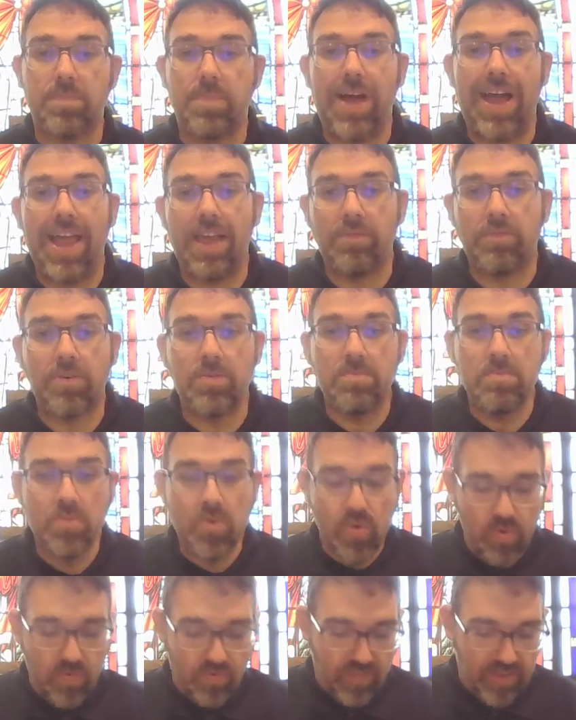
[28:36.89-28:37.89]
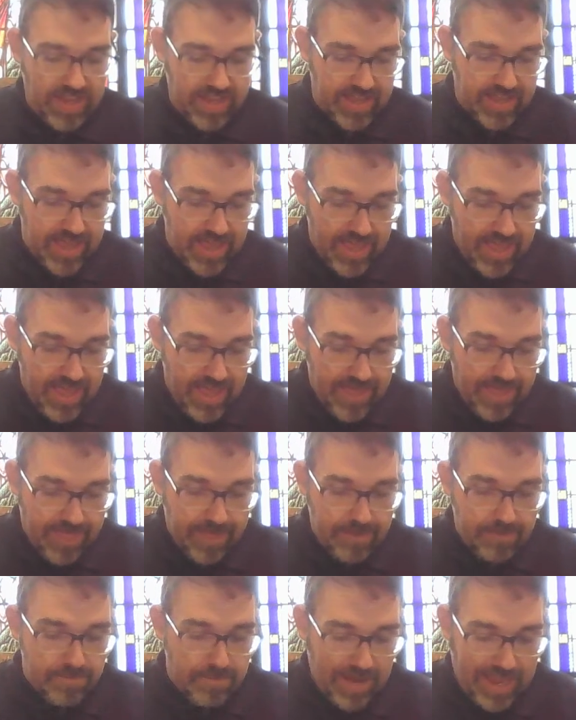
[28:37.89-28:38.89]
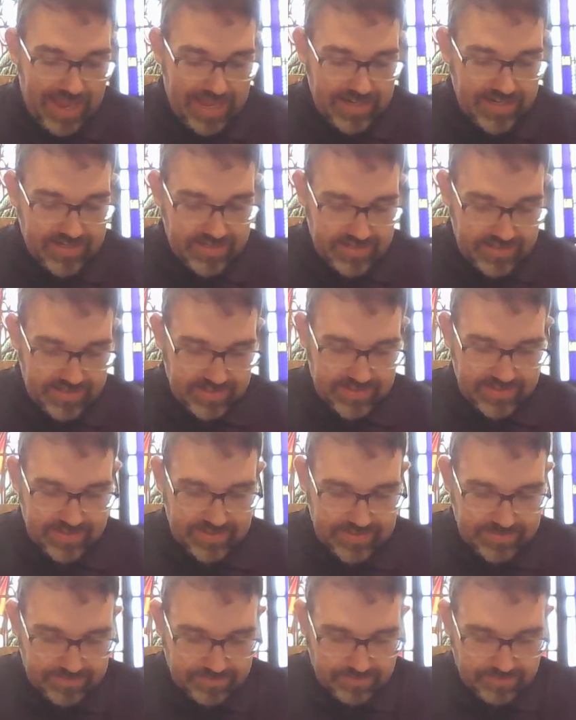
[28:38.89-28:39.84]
by removing the bandages.